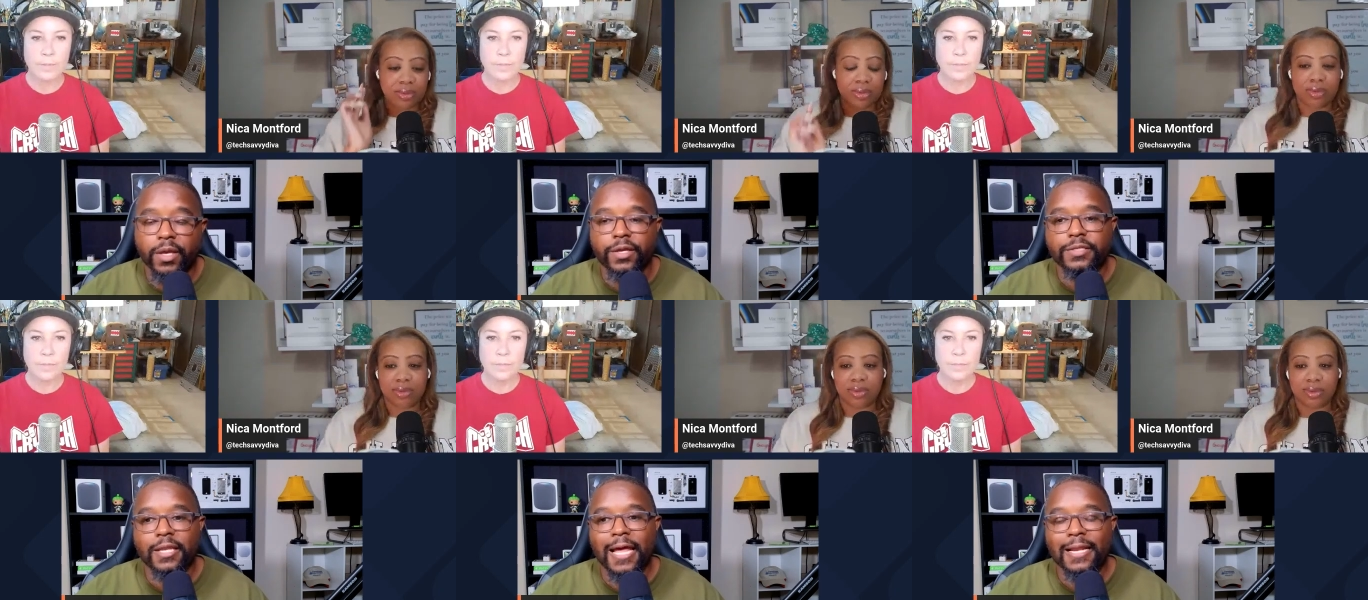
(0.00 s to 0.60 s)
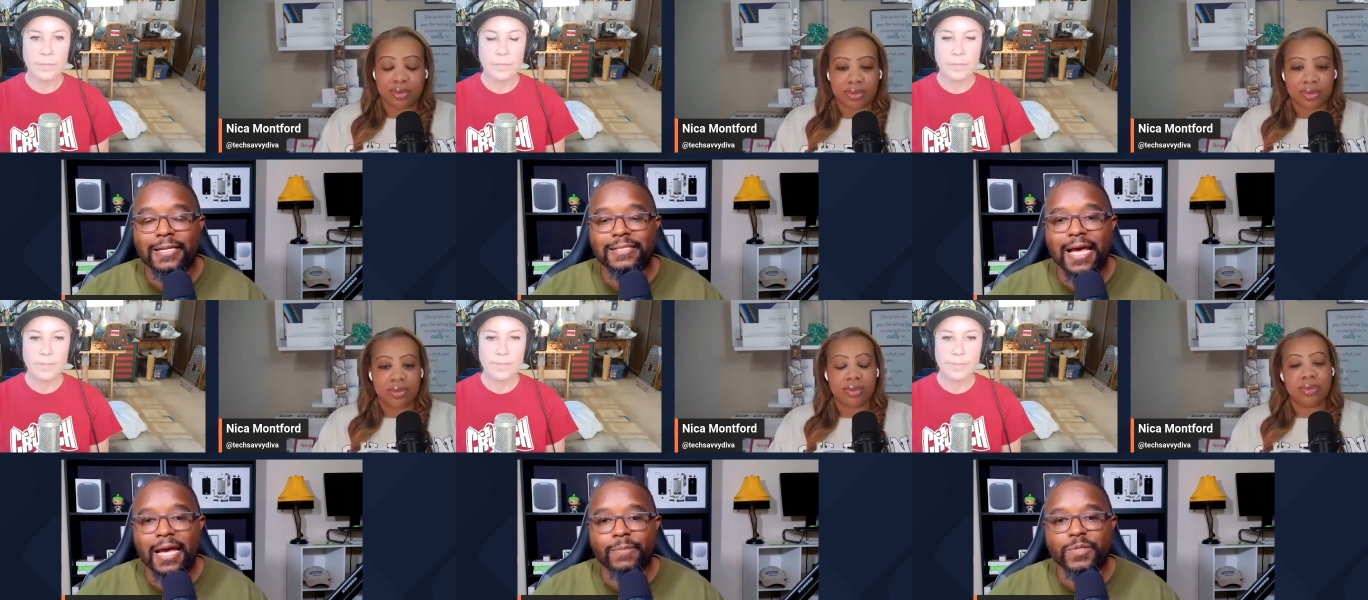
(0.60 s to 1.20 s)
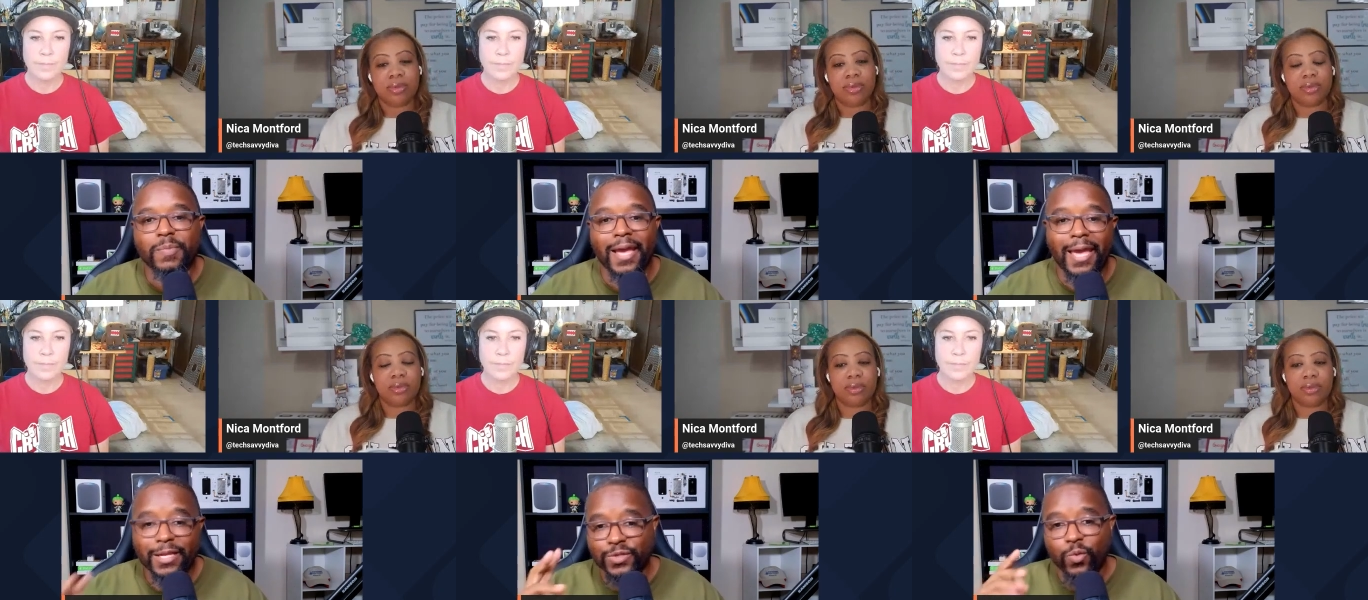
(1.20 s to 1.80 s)
Speaker 1: because a lot of the times my
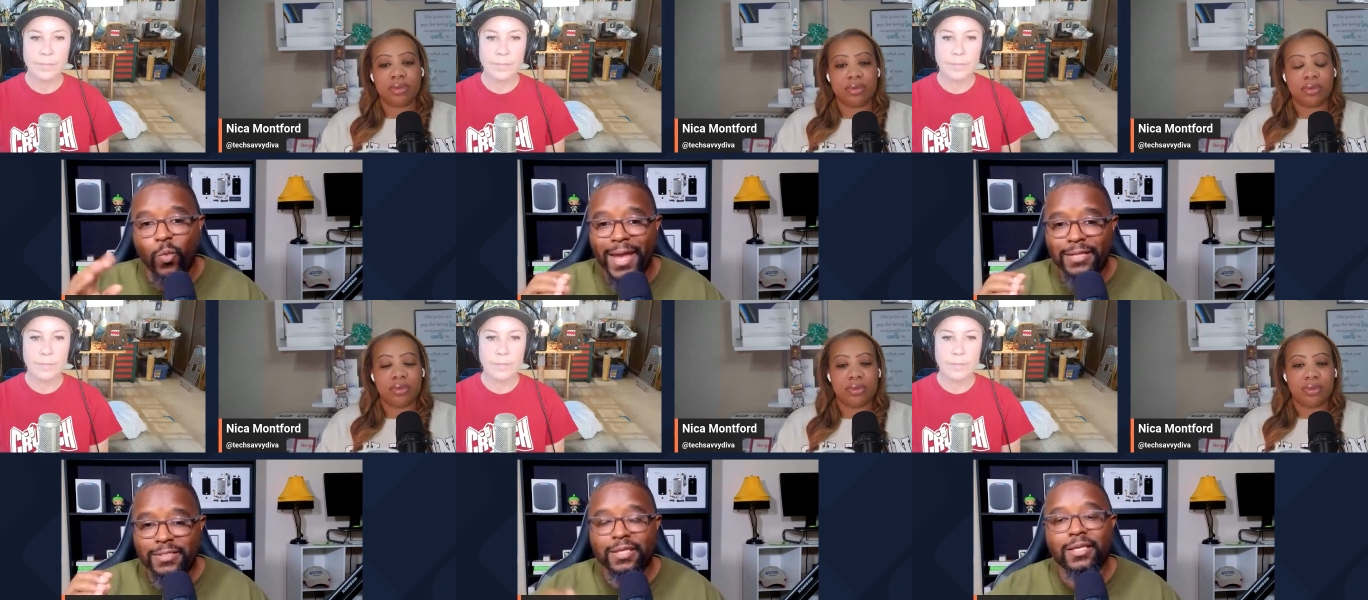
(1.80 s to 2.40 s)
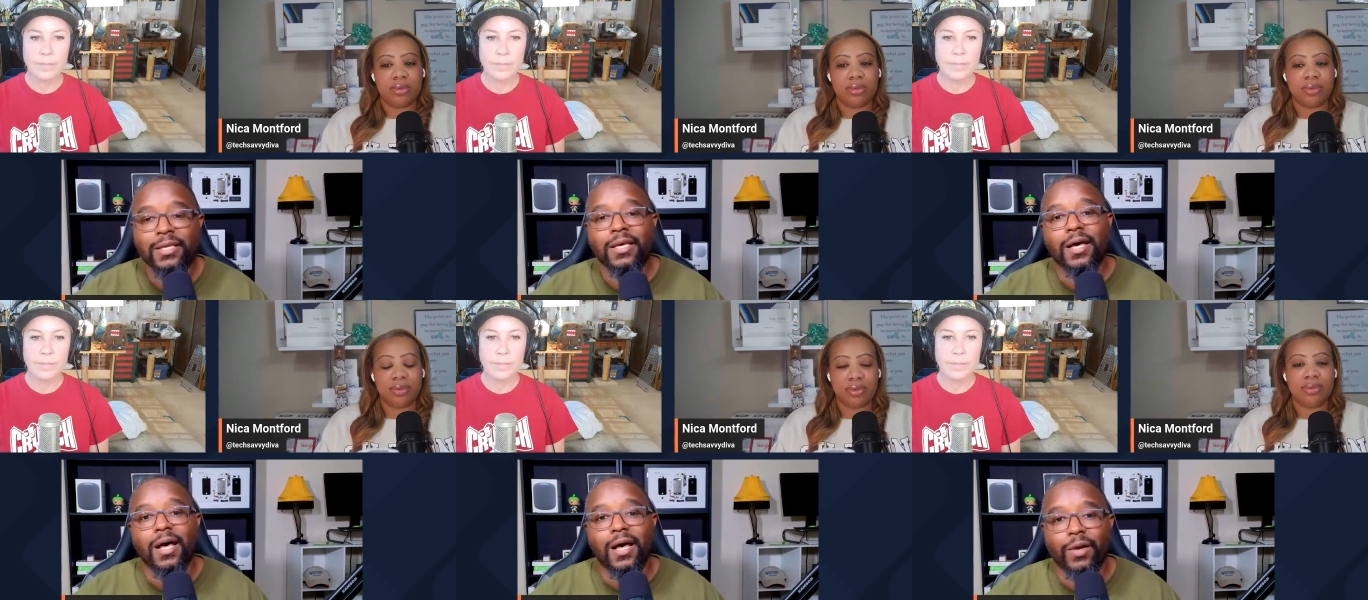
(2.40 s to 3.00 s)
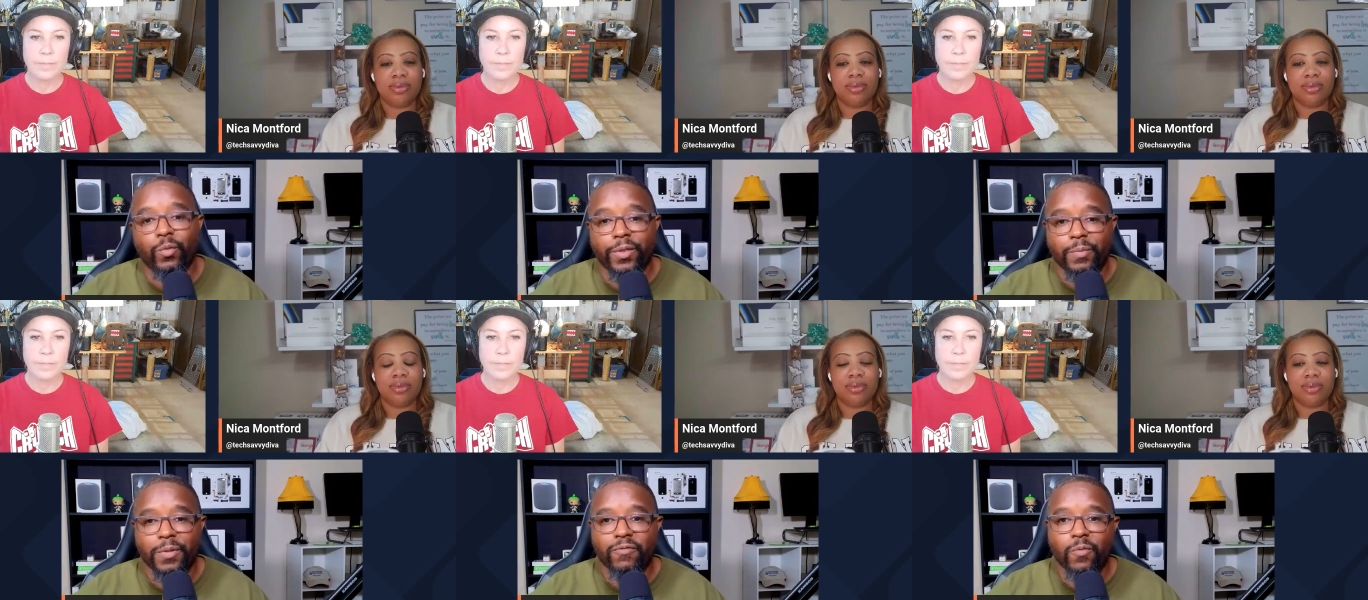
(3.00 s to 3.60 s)
hands are wet, uh, whether
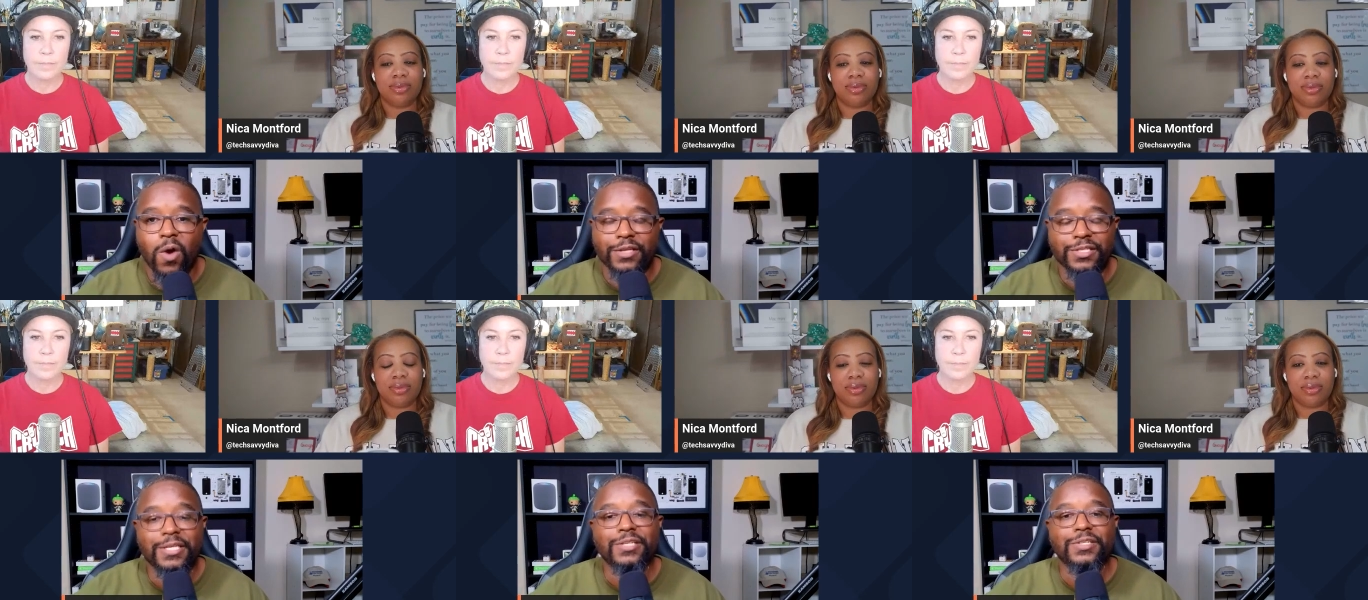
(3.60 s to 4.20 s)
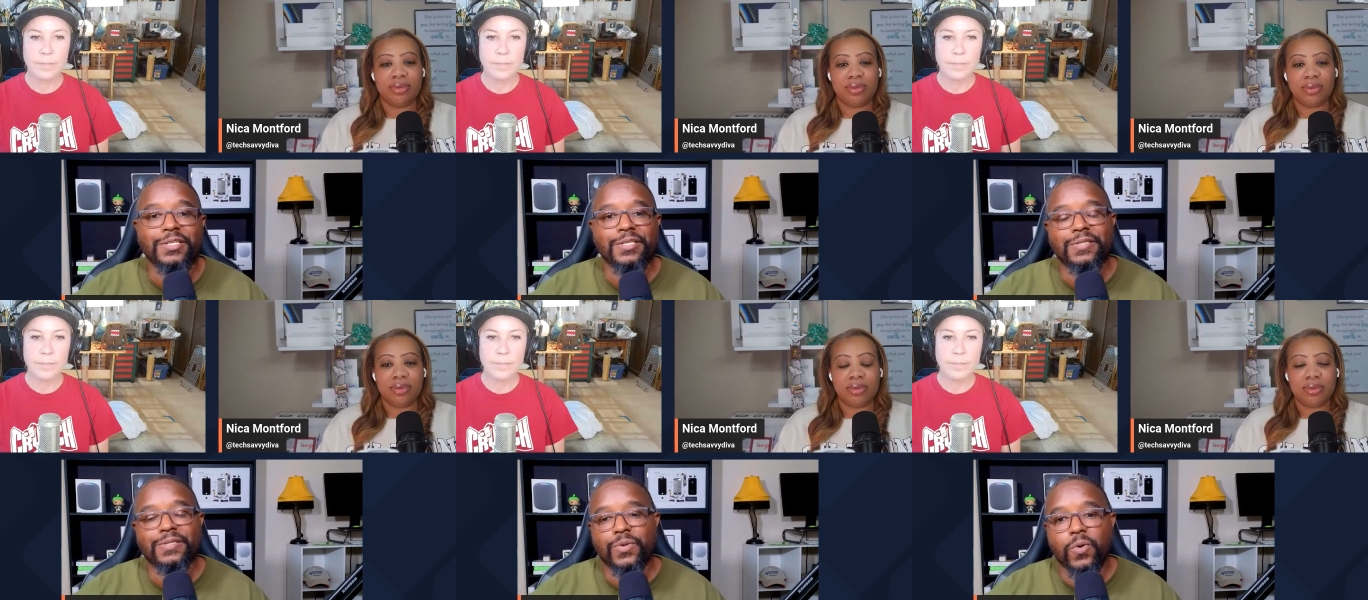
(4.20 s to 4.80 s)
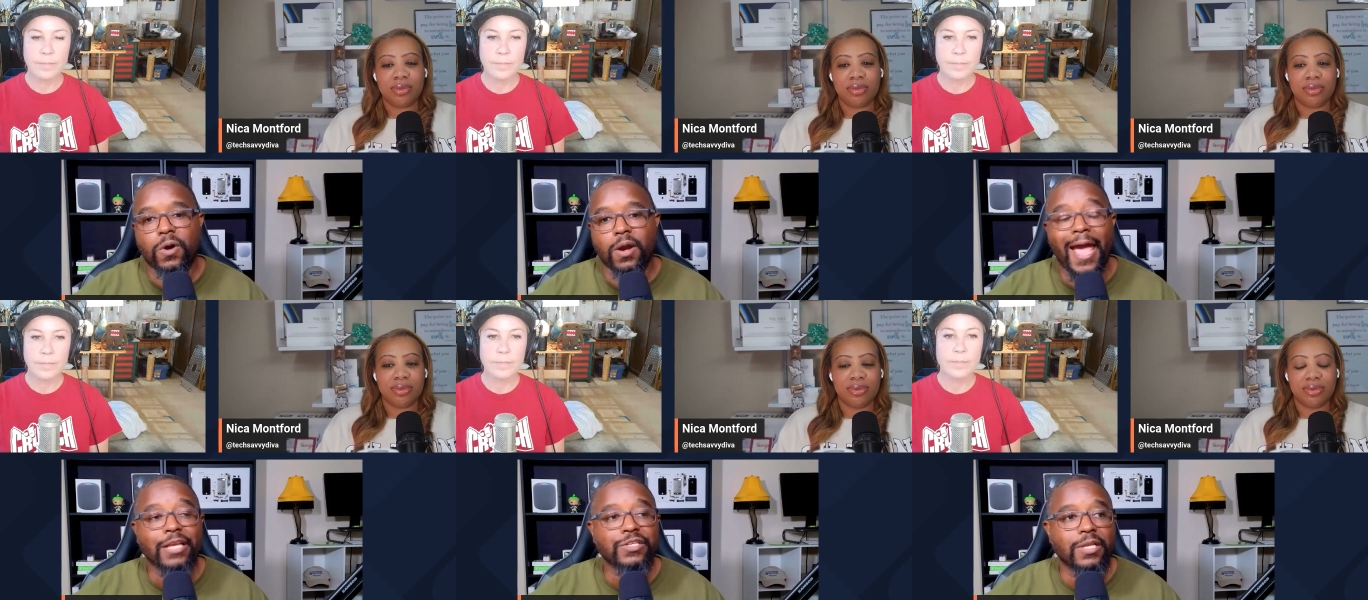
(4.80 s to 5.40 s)
it be from washing dishes or
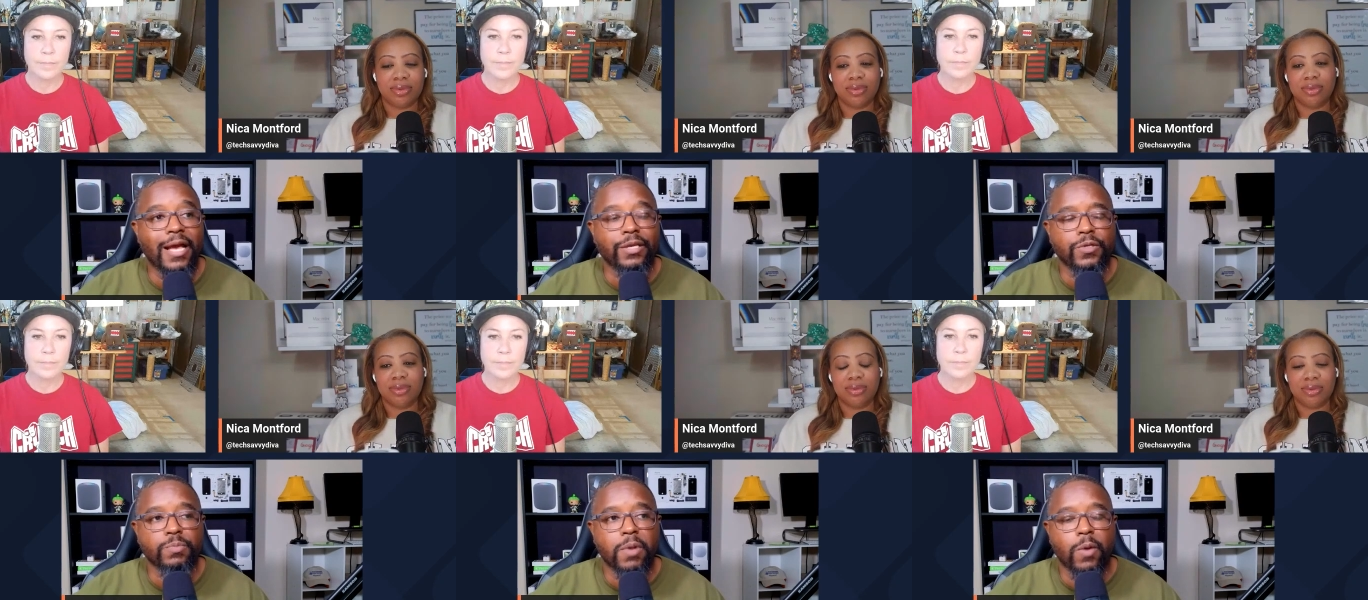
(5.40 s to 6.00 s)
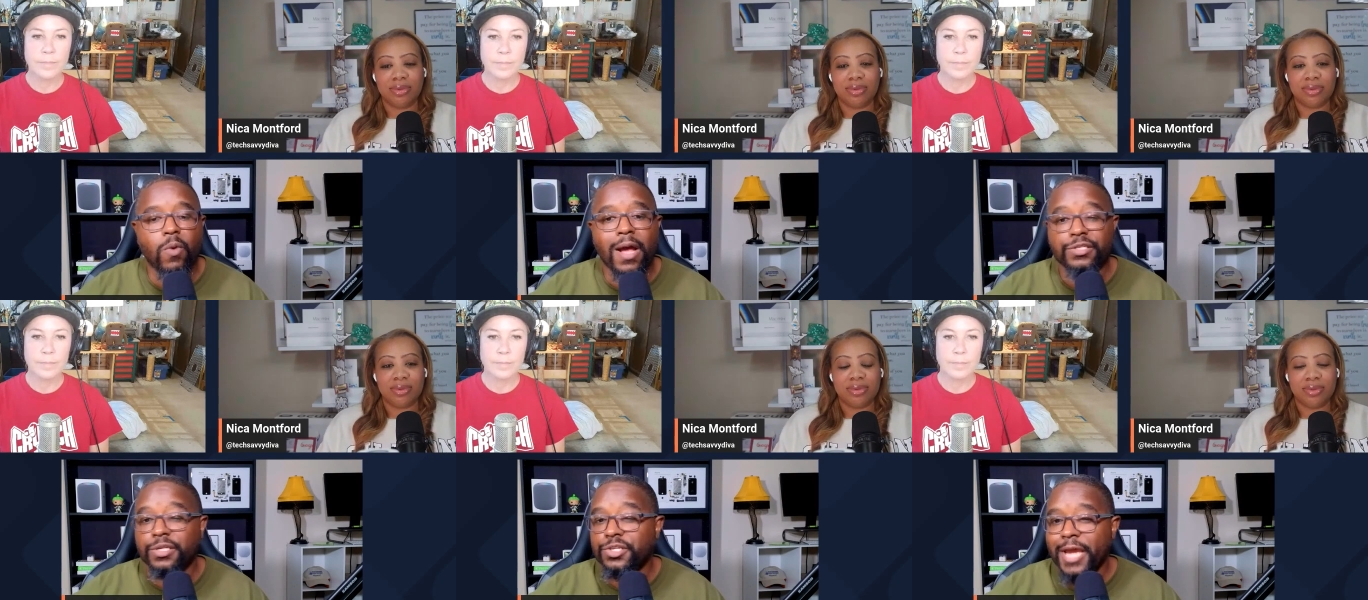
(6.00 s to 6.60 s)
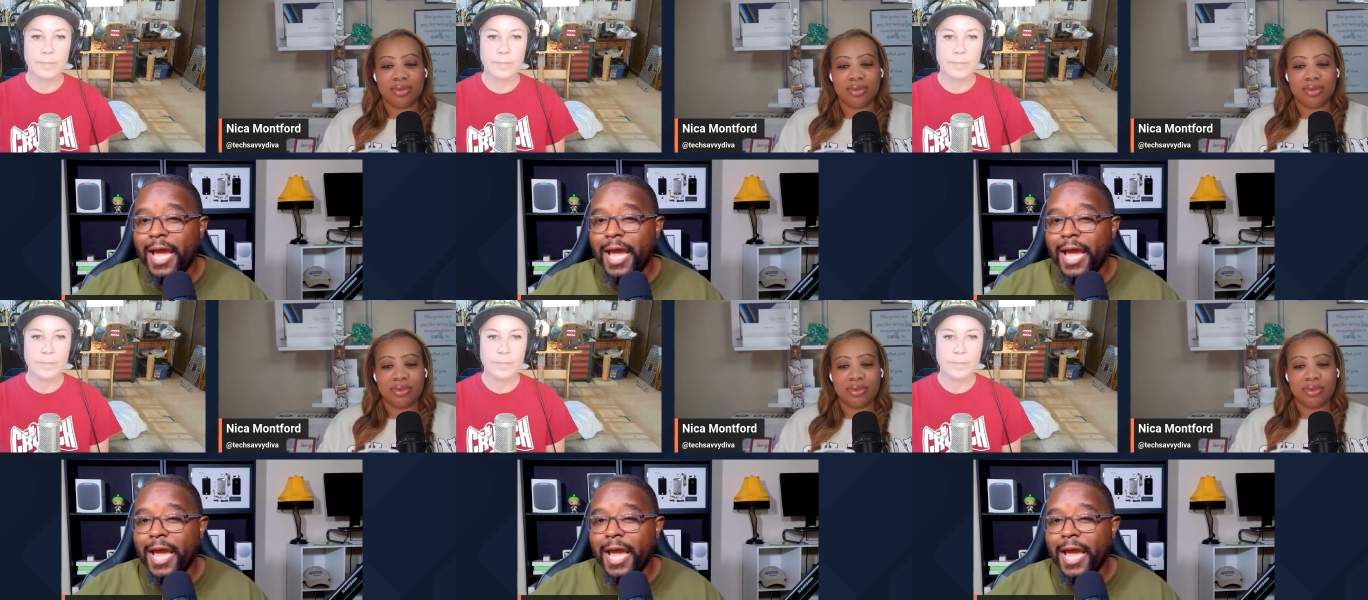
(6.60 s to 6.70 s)
actually I use my watch in the